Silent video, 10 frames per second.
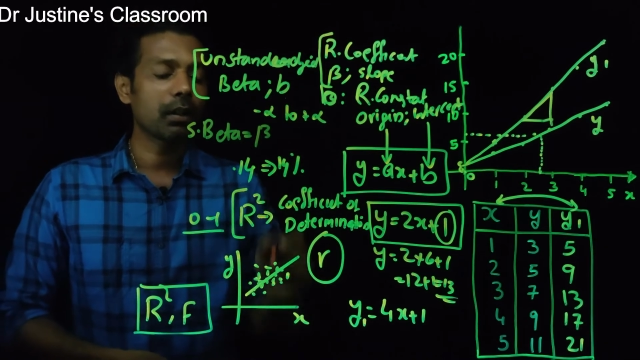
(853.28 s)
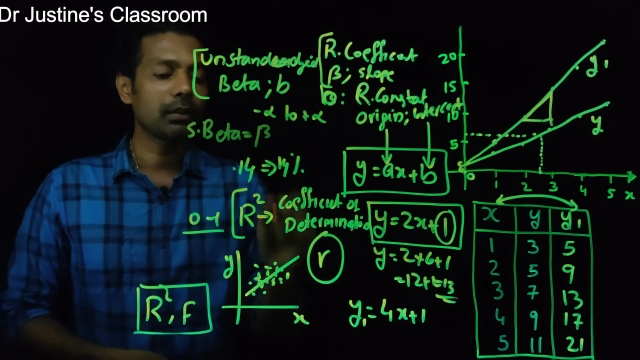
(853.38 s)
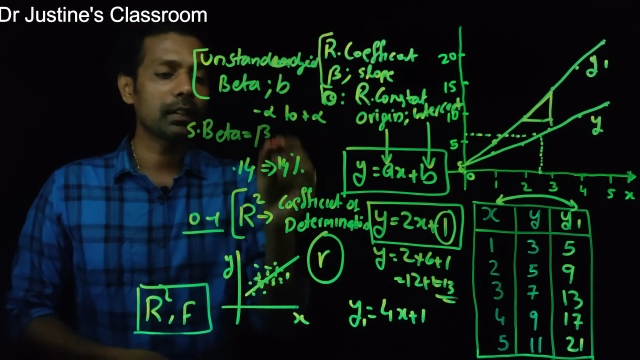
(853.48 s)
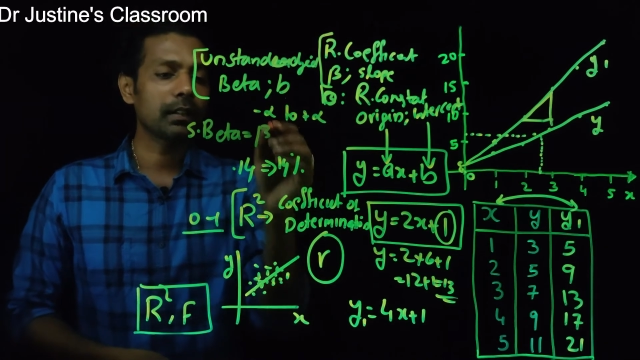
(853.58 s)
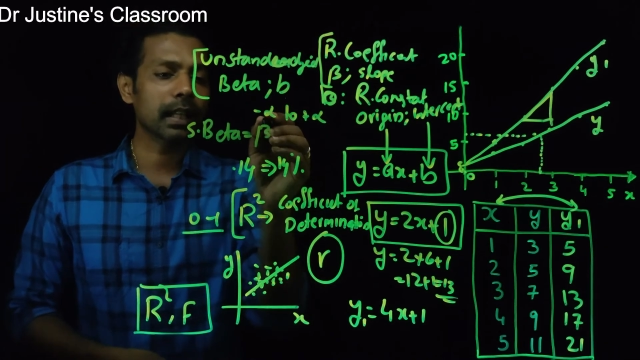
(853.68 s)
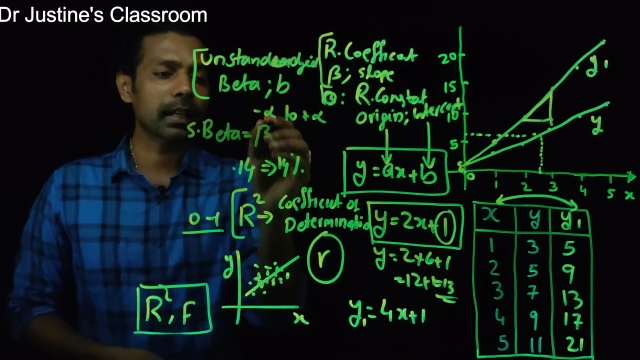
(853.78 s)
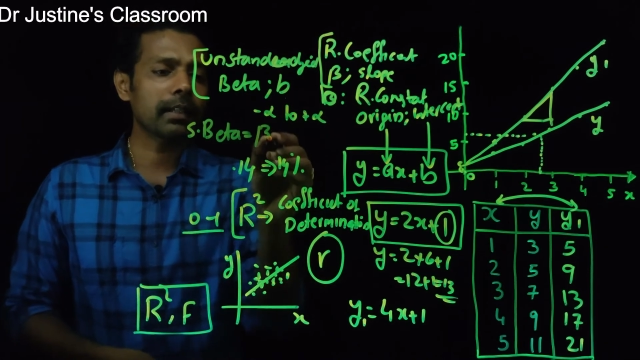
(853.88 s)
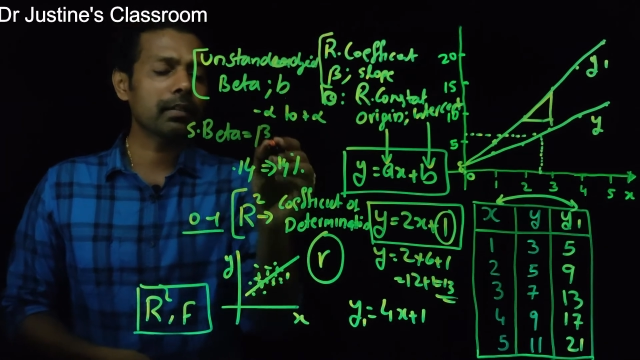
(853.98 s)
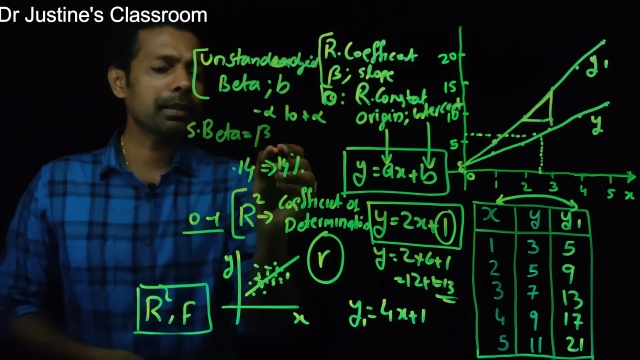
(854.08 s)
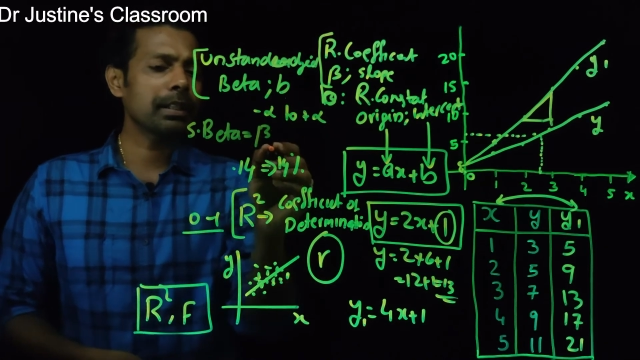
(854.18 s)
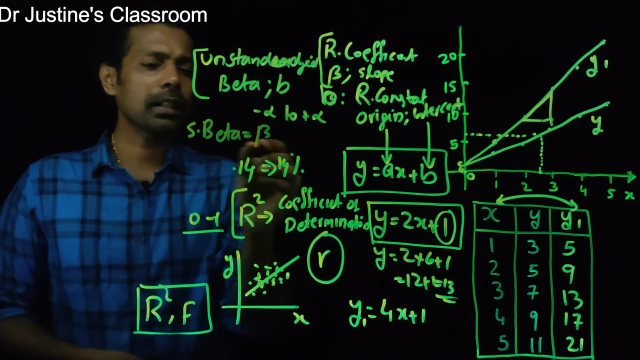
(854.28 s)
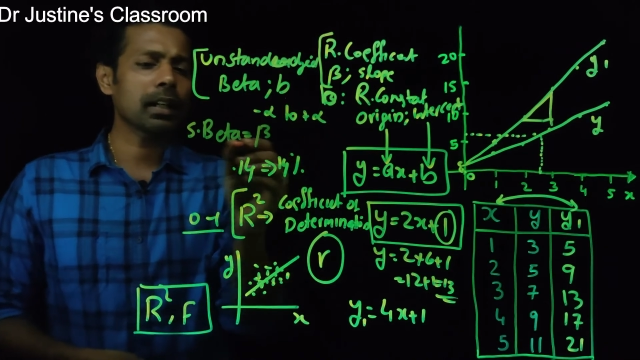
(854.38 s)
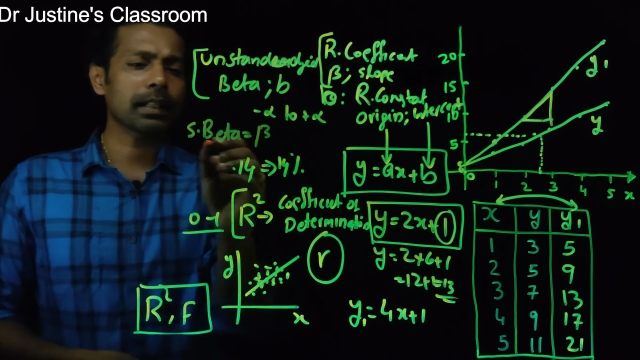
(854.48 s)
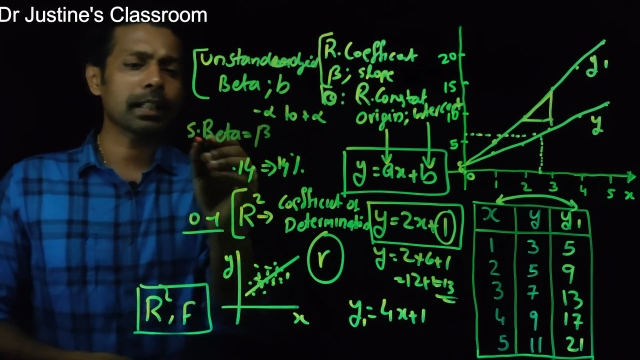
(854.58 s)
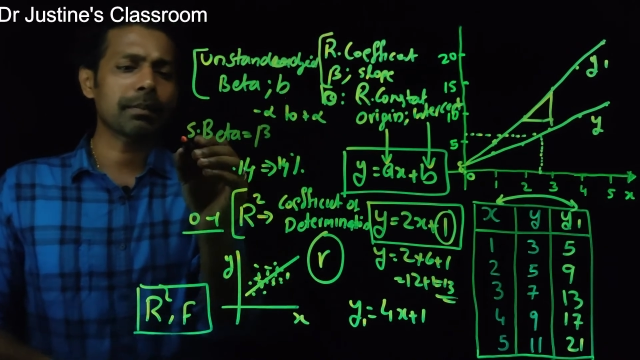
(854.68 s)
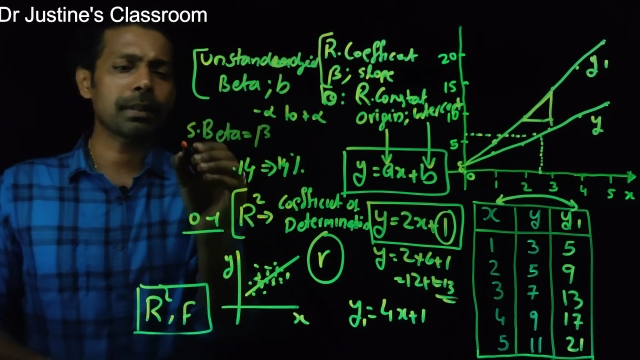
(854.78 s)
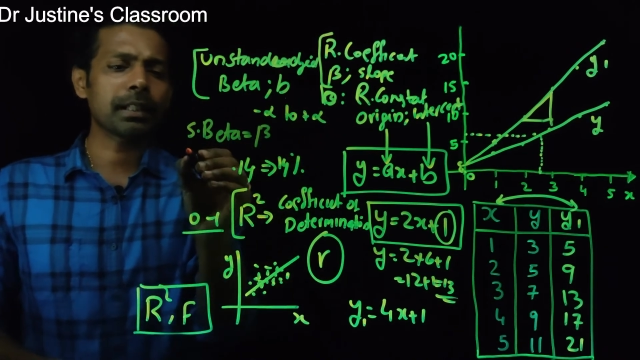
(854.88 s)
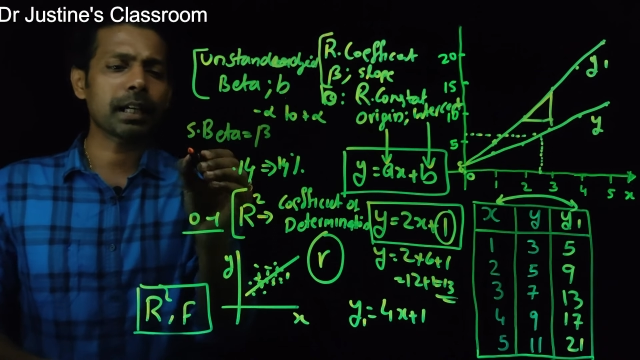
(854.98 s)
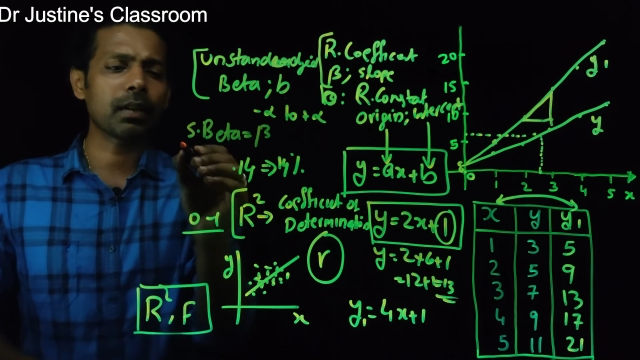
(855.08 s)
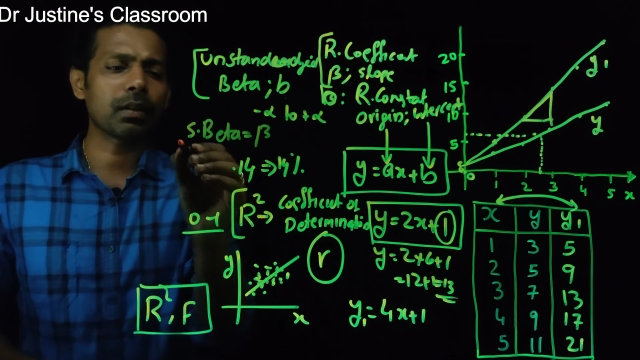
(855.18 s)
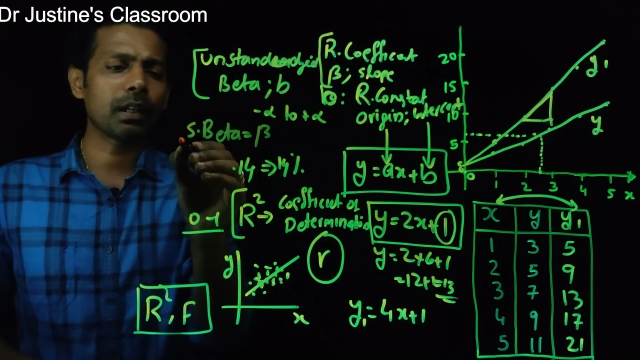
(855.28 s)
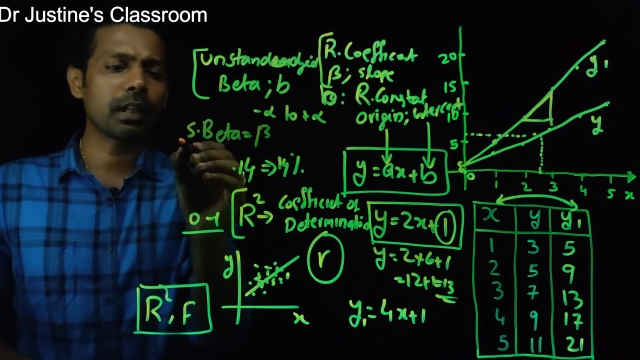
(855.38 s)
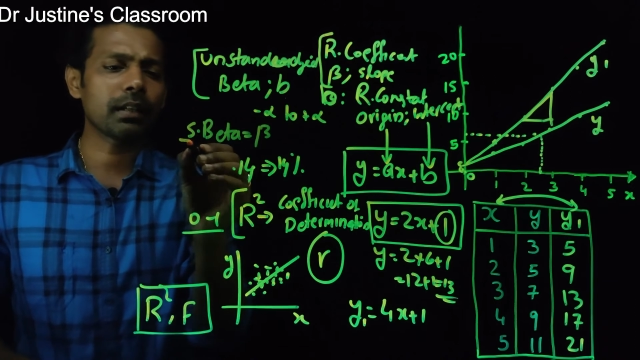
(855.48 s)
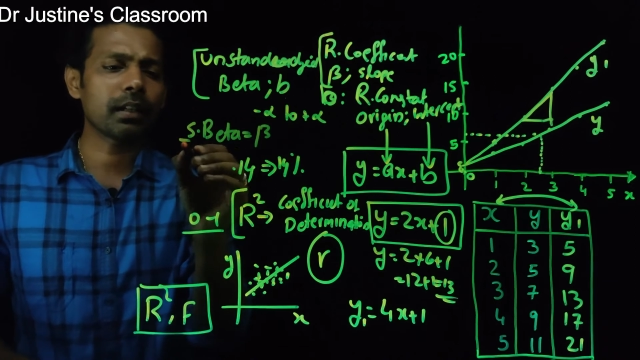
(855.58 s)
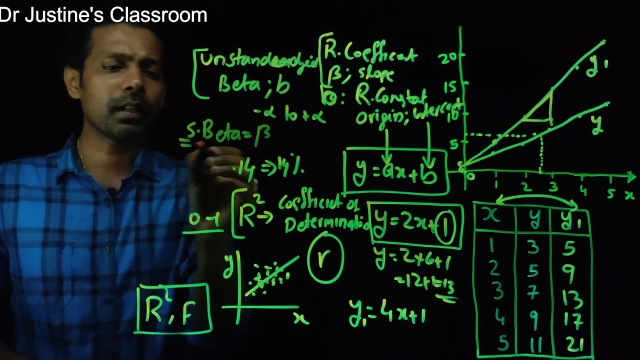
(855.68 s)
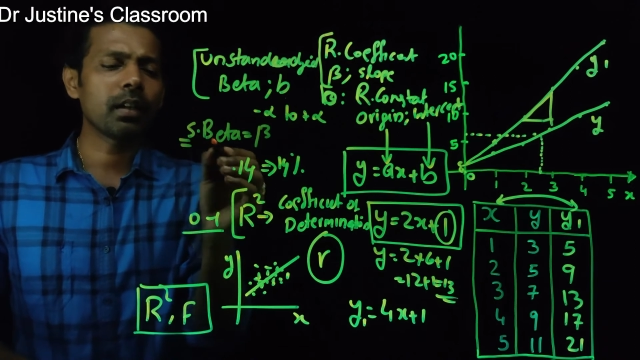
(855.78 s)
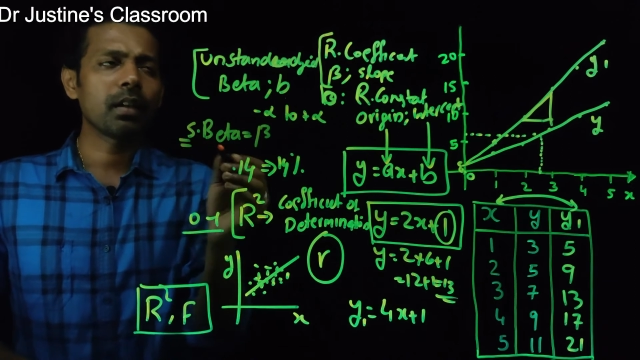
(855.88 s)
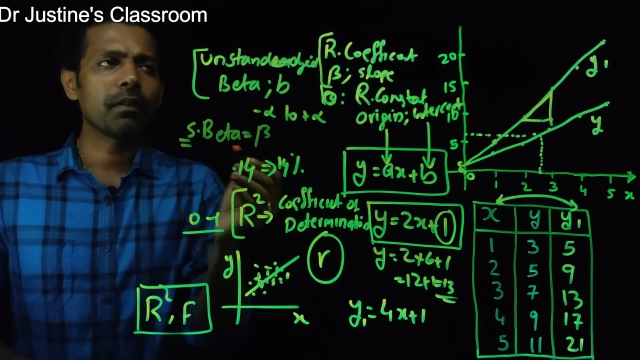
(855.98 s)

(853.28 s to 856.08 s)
now this standardized beta can be calculated